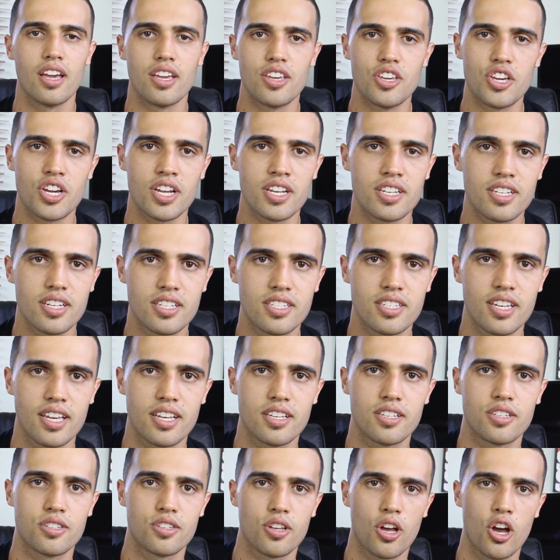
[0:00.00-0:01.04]
You can just see
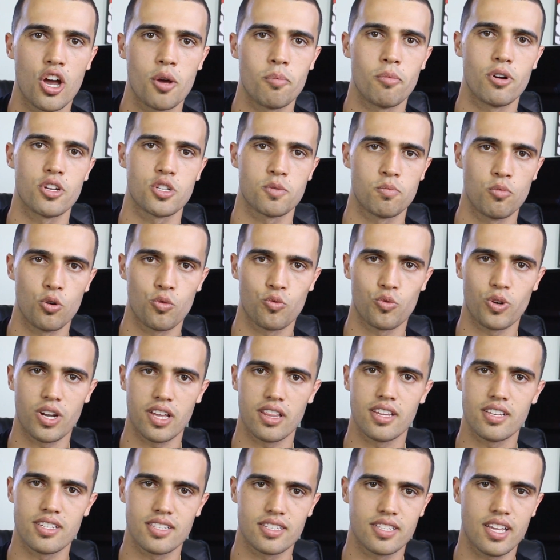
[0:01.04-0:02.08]
so much more
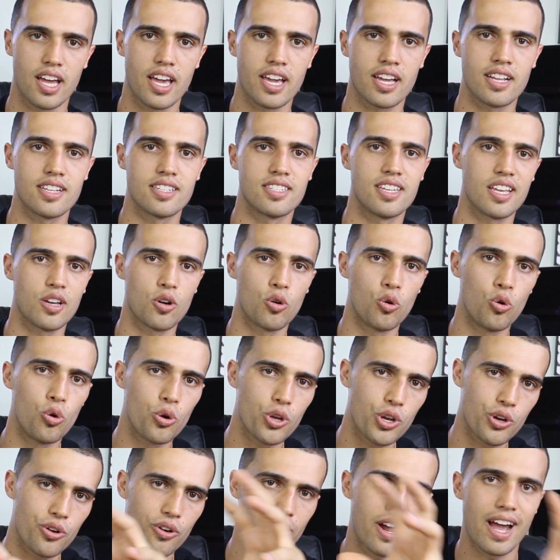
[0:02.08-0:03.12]
real estate. You can see all
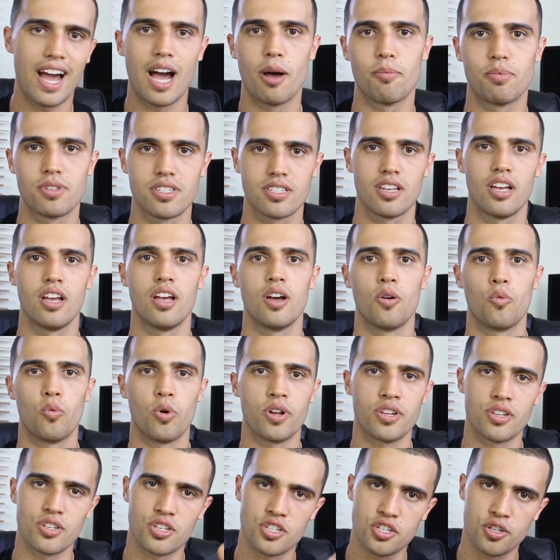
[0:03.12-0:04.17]
your apps.
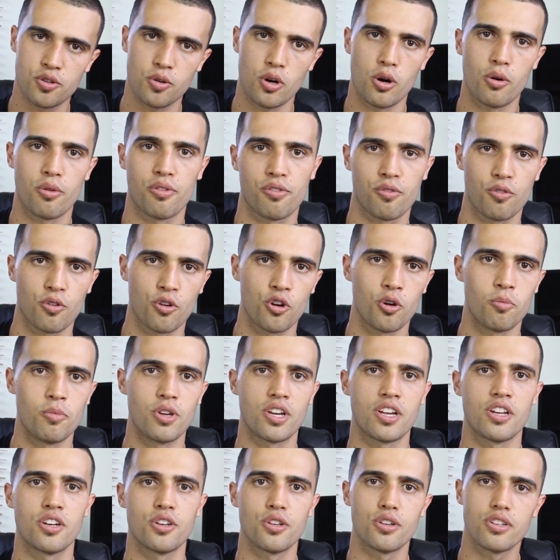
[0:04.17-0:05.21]
When you scroll through them,
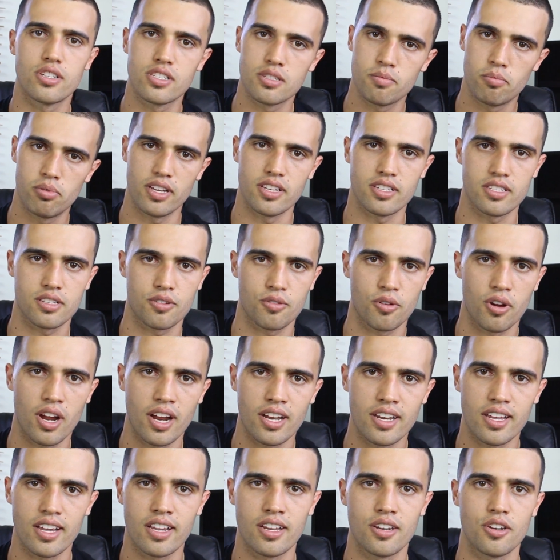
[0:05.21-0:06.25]
you can do split
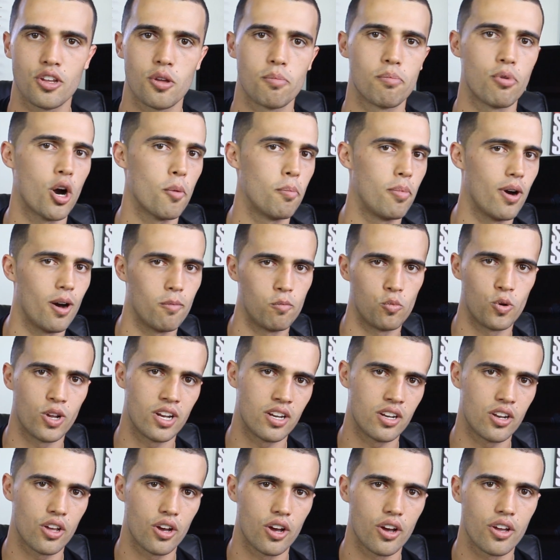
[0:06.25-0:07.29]
screen, you can do pop-up
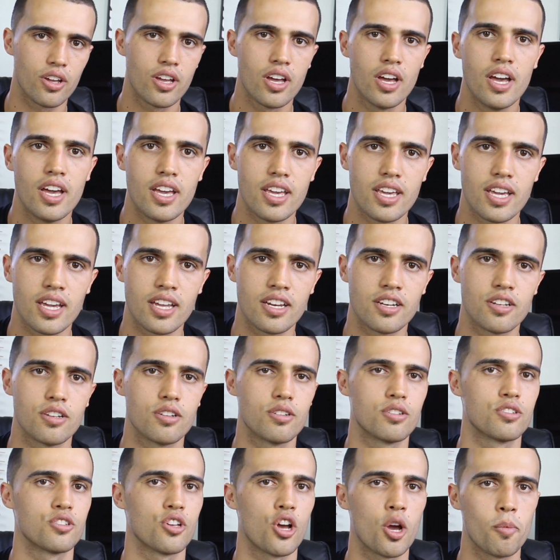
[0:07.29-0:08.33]
window, you can do
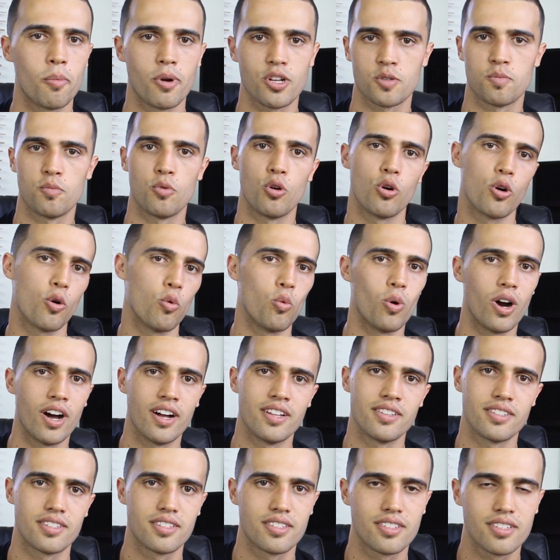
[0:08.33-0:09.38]
so much more at
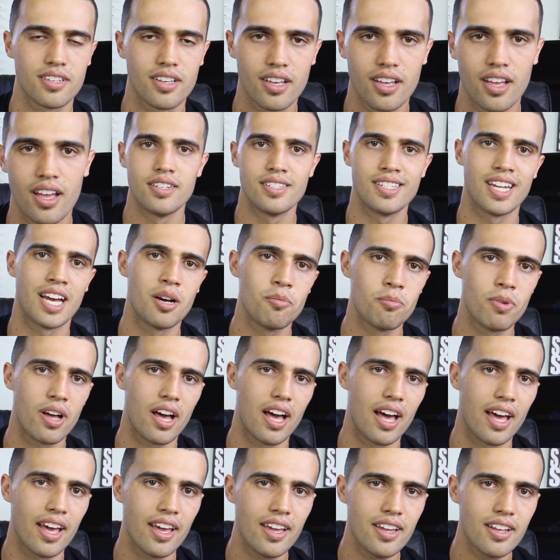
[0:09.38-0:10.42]
once. Number
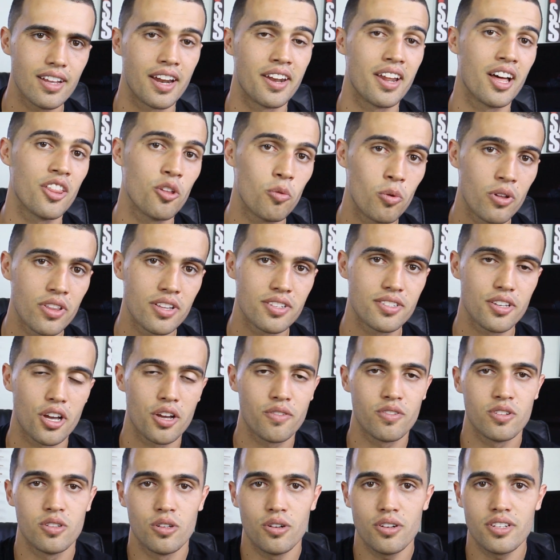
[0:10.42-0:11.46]
8, another one that's
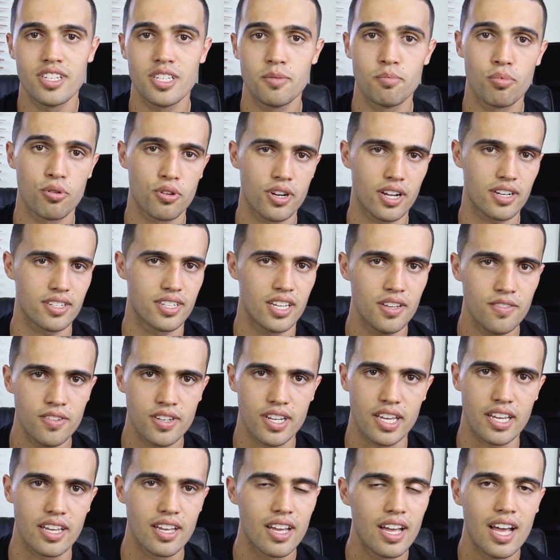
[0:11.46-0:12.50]
overlooked, is
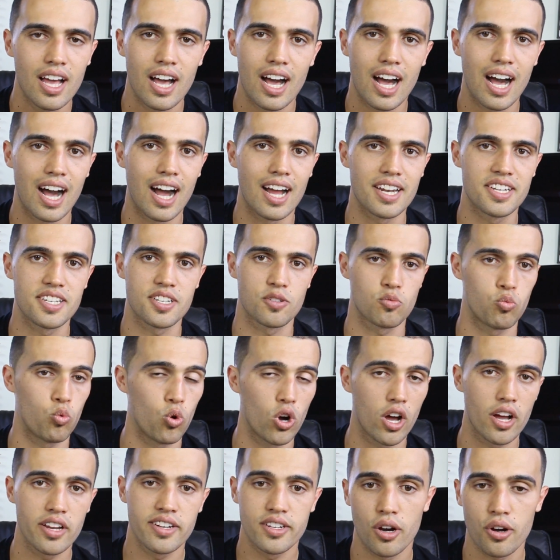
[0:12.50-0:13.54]
productivity. Just
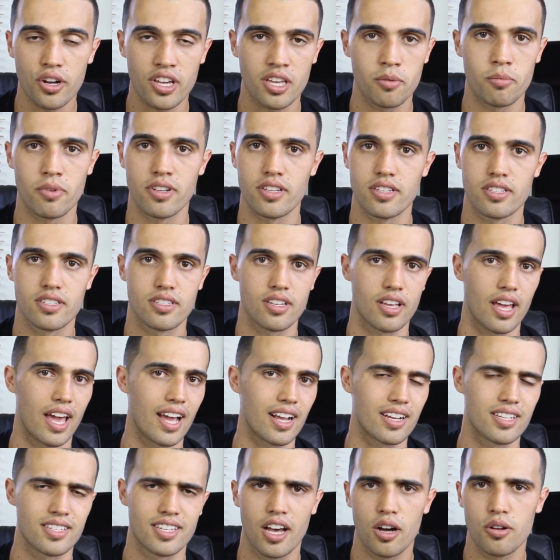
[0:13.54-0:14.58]
Word documents,
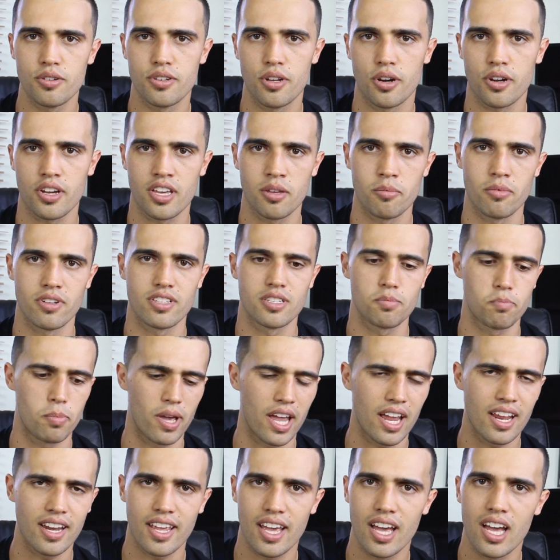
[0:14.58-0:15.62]
Excel documents,
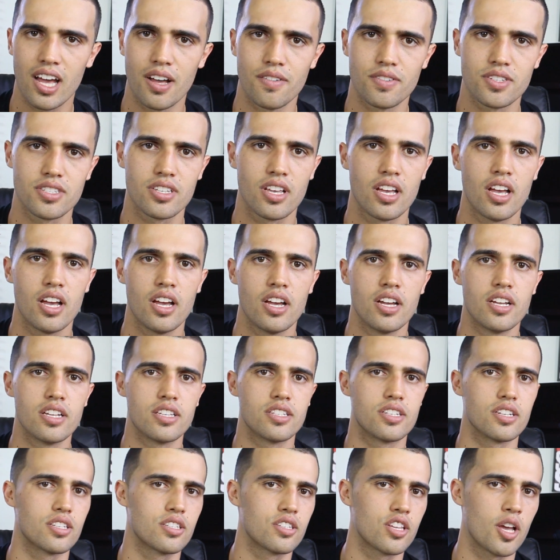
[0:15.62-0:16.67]
PDFs,
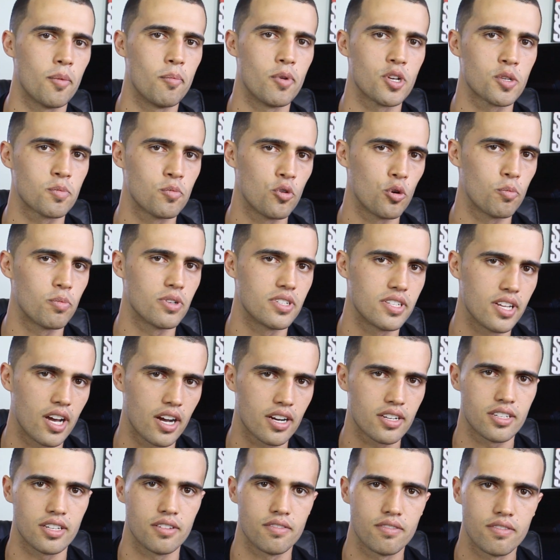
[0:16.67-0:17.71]
just so much more
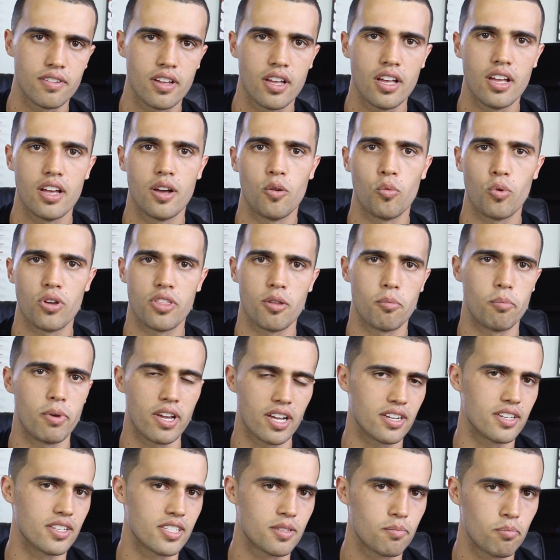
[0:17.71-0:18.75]
productive with a
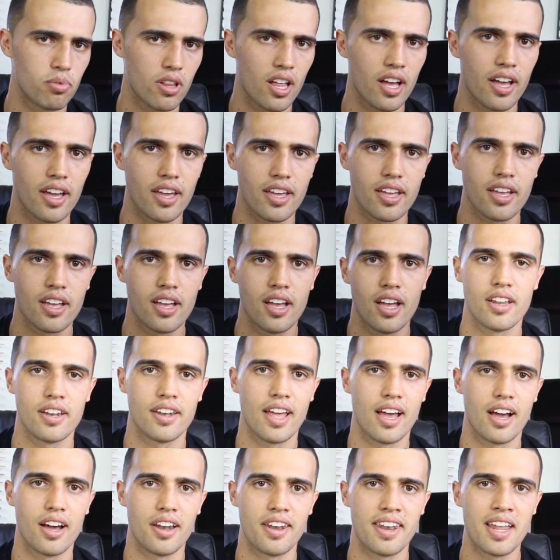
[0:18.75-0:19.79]
bigger display.
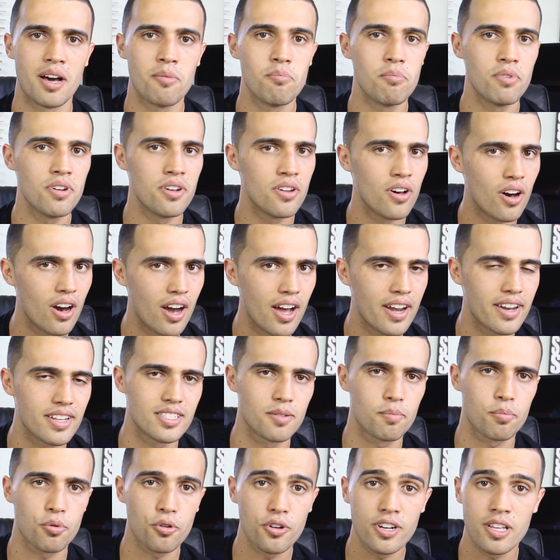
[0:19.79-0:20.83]
Now, number 9 is
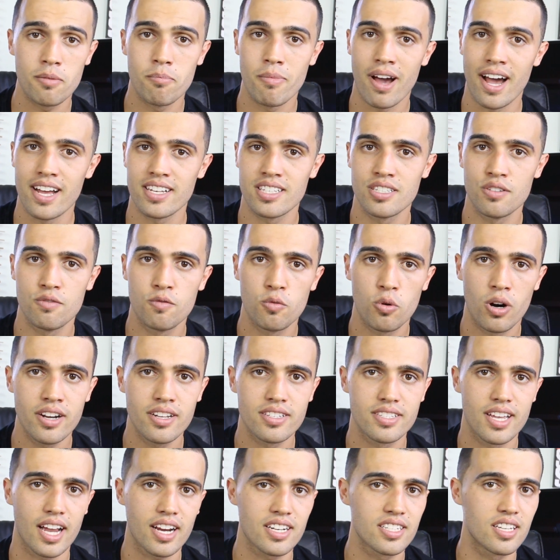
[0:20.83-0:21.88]
a pretty massive one.
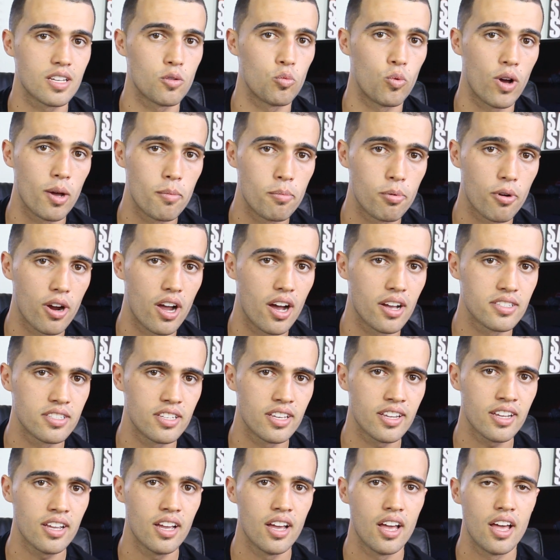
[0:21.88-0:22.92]
It's actually web
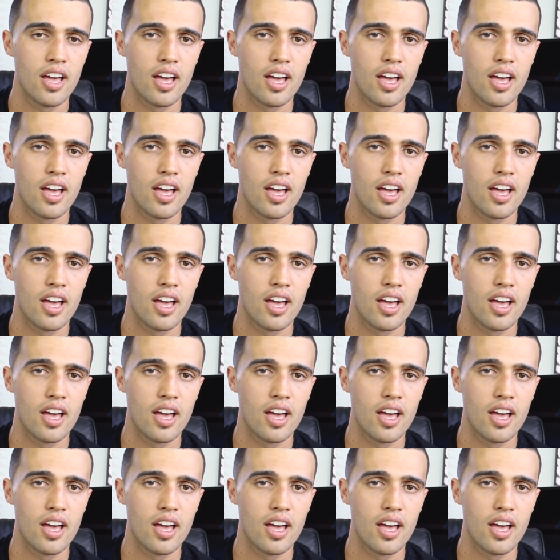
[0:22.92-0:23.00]
browsing,